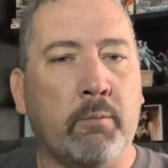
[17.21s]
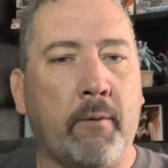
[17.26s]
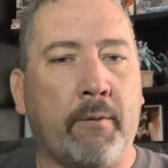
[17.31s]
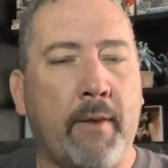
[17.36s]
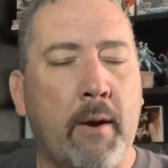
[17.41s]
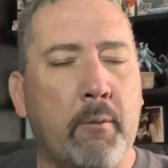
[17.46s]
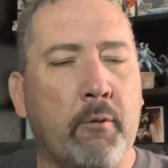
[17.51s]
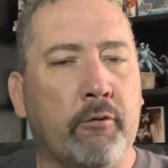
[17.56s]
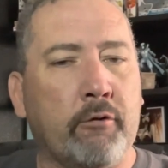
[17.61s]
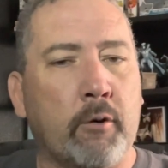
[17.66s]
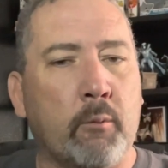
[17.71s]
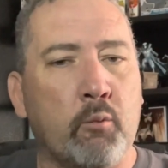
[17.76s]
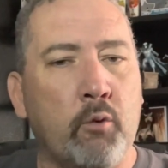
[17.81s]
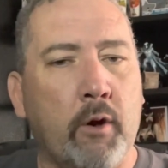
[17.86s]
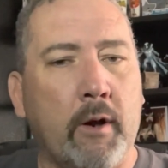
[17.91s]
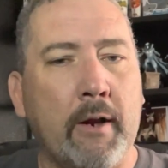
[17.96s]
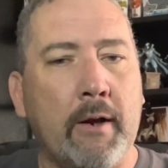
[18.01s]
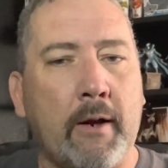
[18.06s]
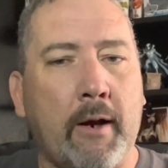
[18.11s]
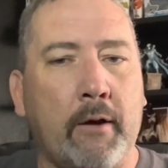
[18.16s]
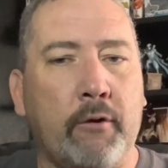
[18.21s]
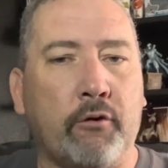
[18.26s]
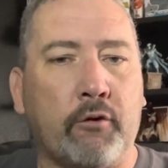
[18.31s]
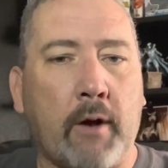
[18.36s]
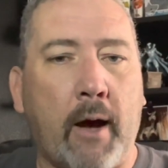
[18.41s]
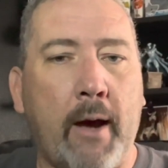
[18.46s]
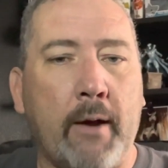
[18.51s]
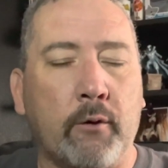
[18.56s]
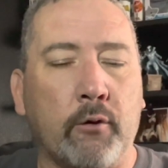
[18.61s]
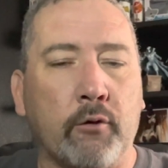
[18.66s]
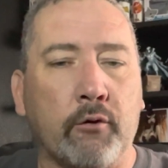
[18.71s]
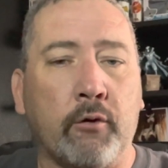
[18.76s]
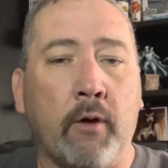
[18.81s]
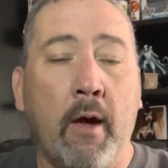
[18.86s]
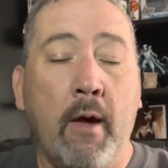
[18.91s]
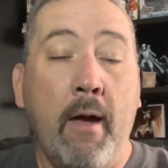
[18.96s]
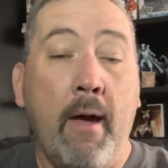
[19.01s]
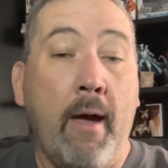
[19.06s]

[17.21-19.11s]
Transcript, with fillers: but there were some really nice titles.